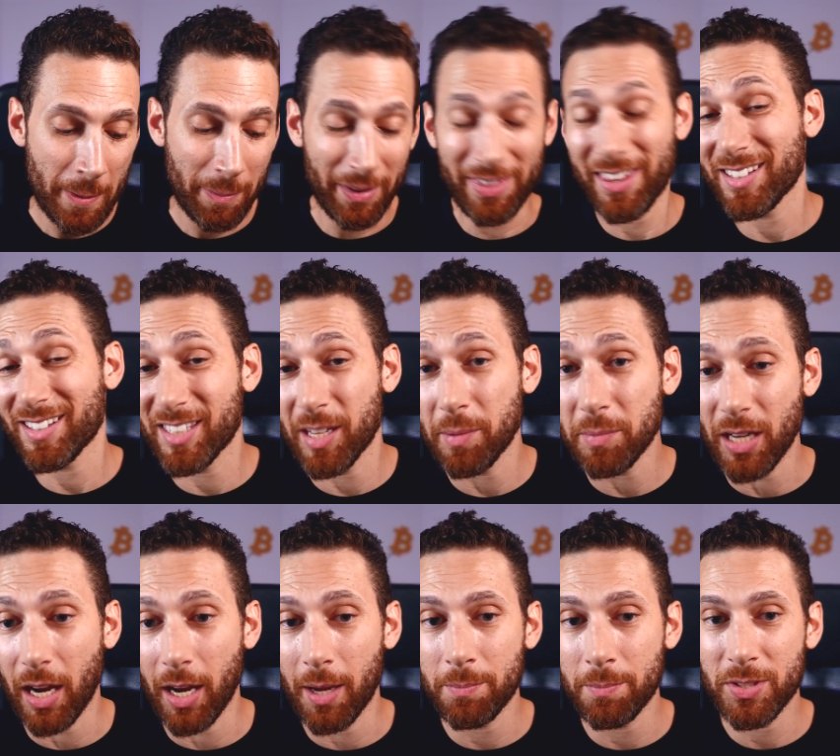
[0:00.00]
But then
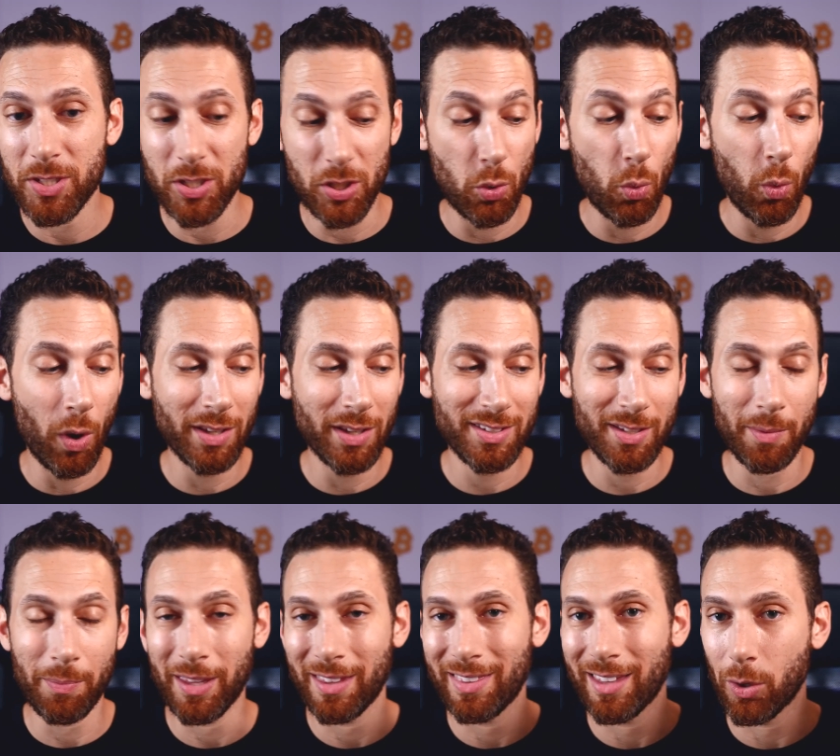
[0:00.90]
sometimes you want
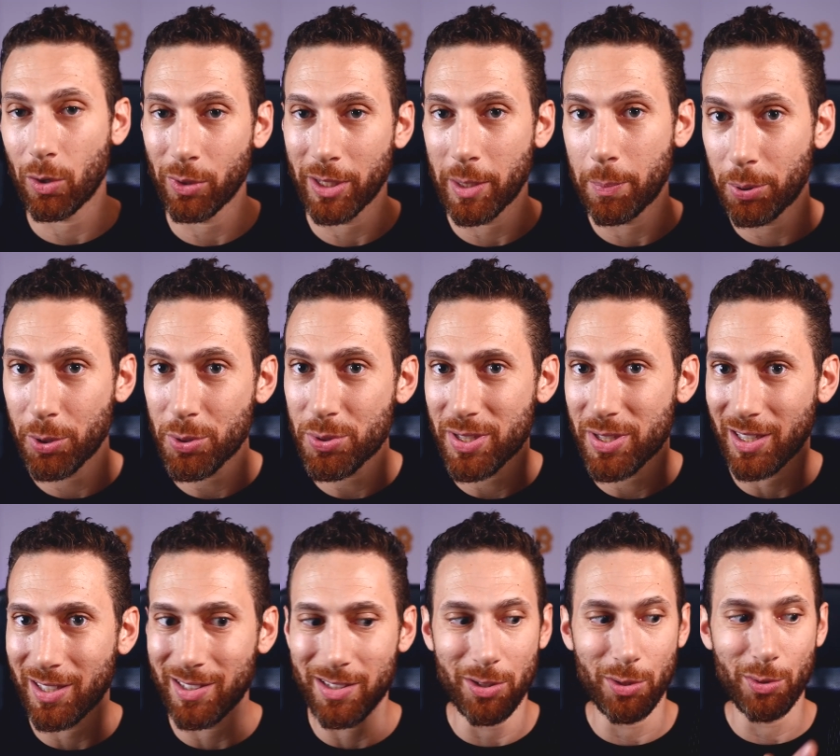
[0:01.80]
something that only
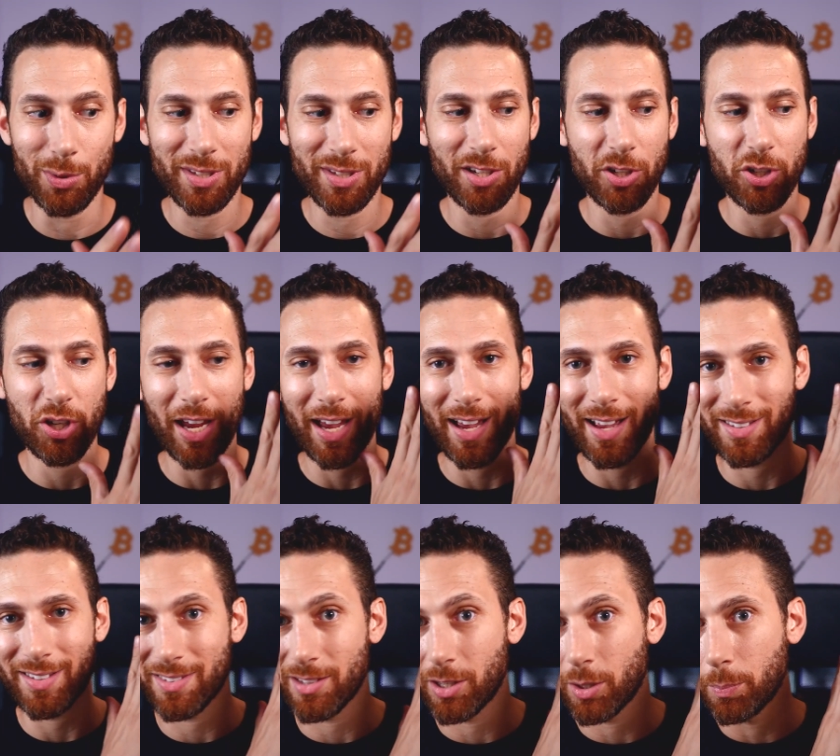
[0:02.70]
Prusa can do, such
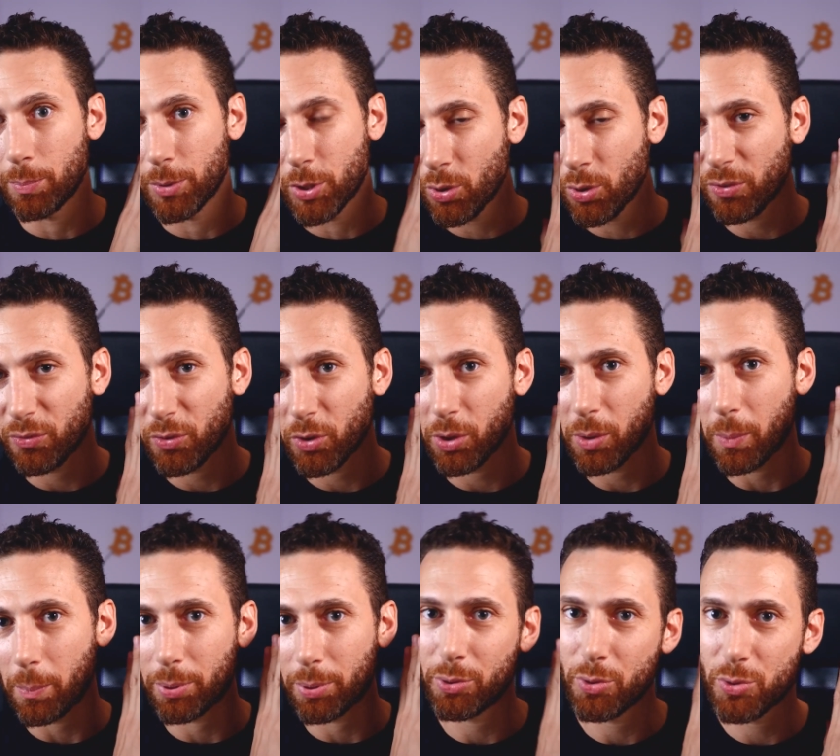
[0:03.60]
as their
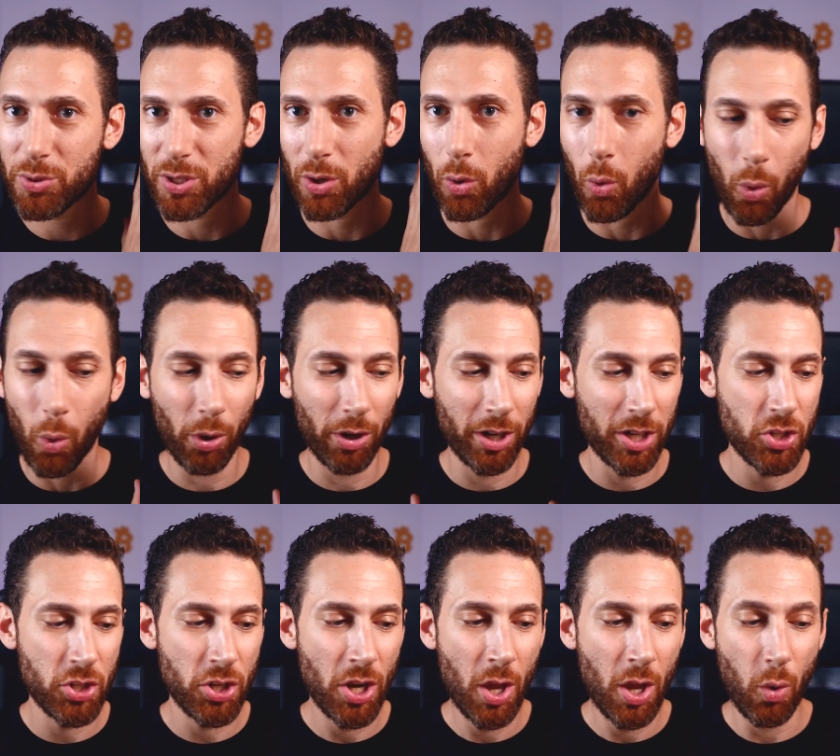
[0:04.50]
beautiful Prusa
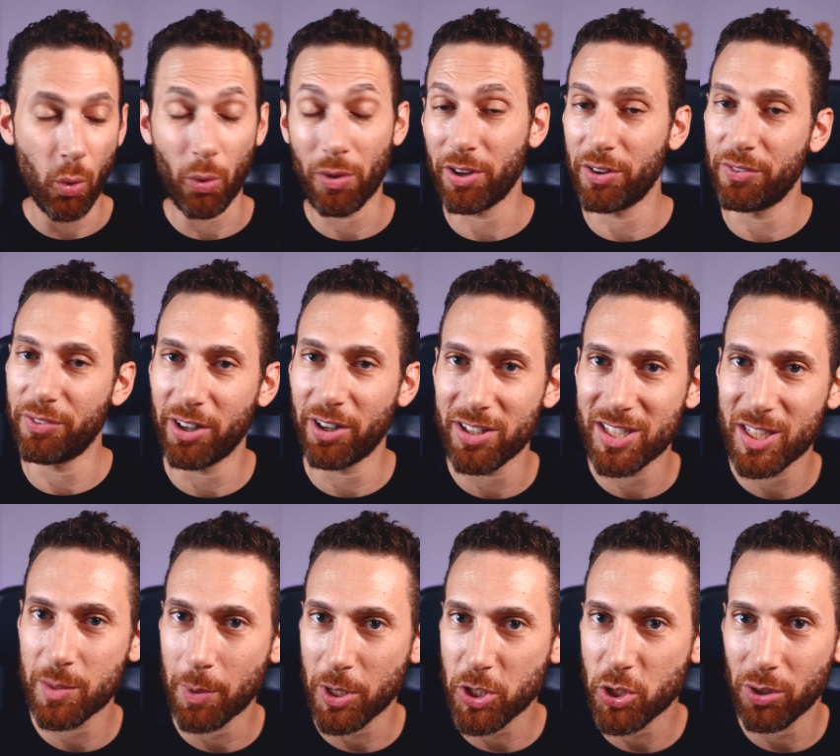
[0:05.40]
Orange or their very
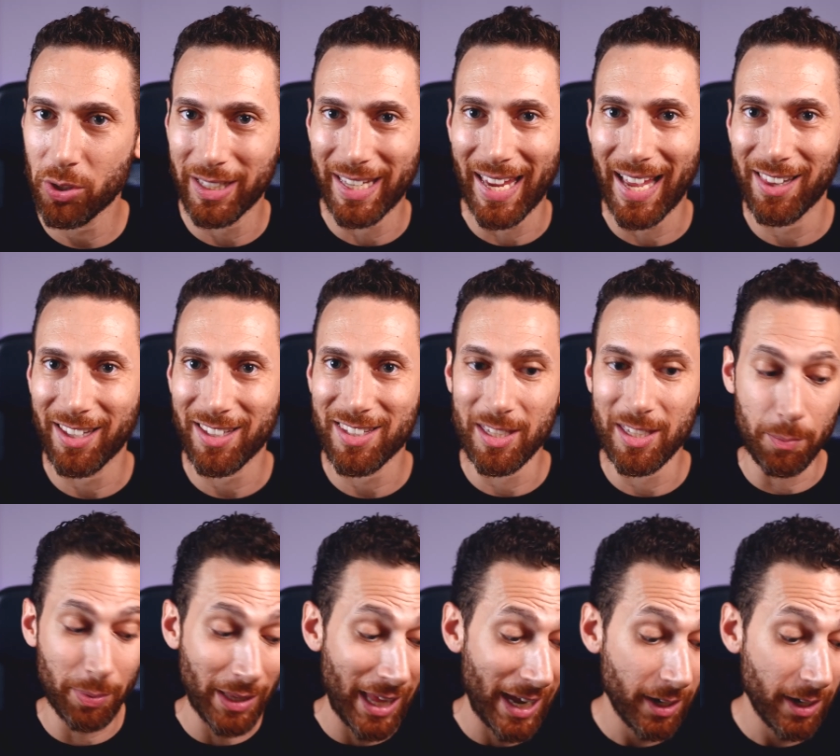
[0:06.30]
special
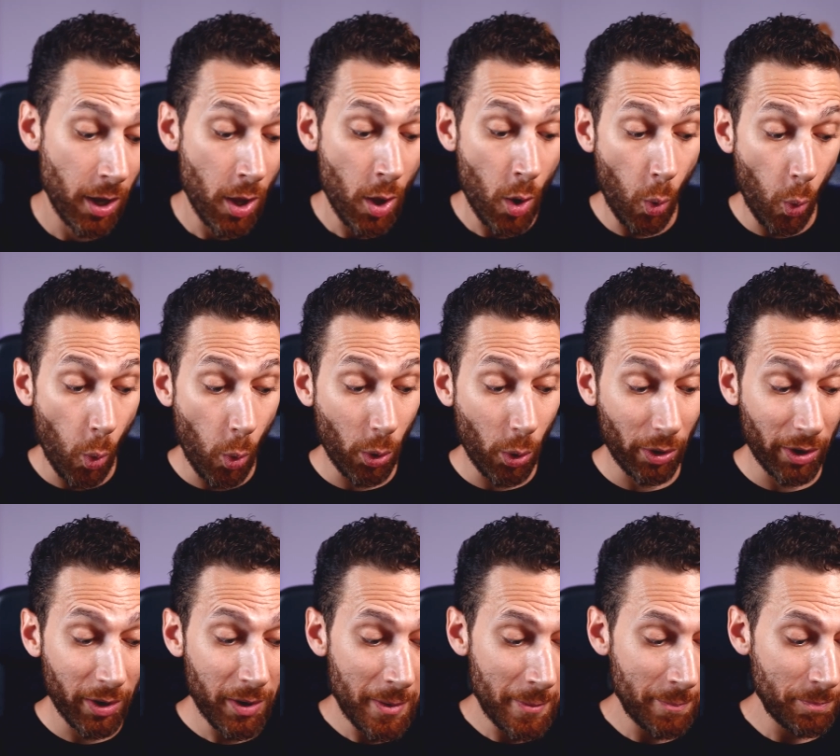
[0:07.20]
Galaxy Black
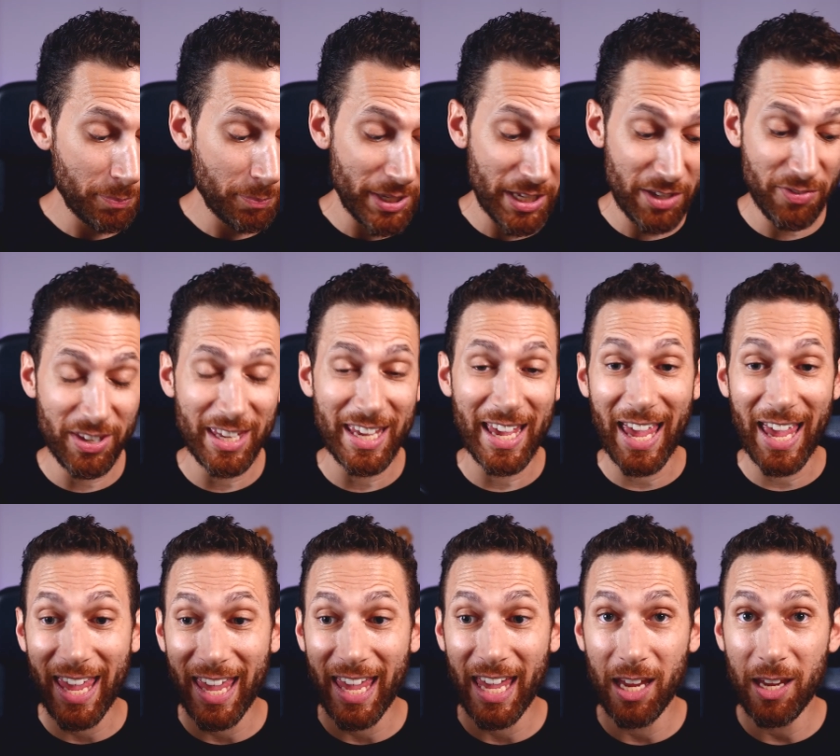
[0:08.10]
or
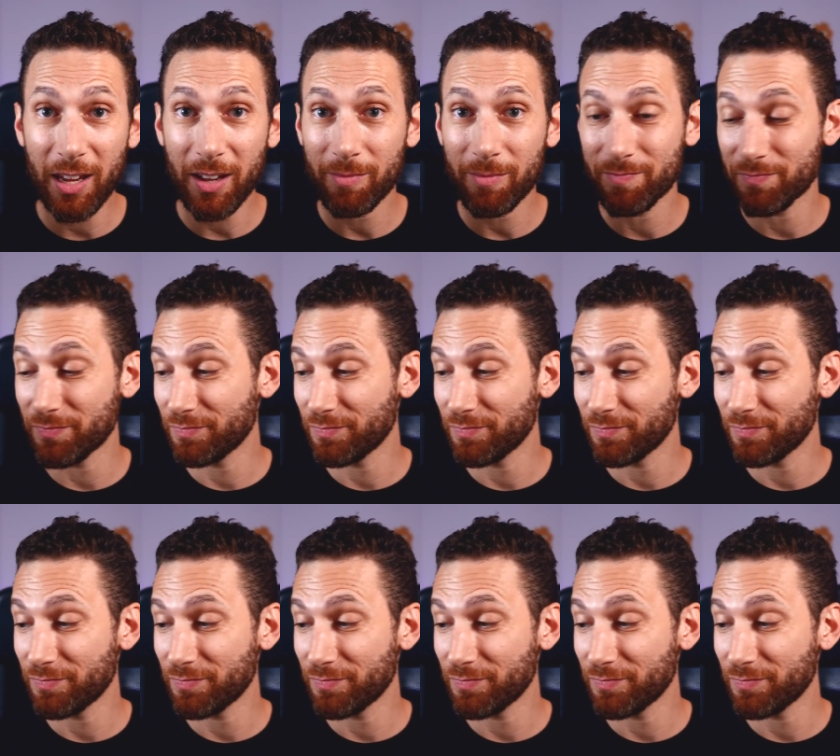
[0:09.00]
PVA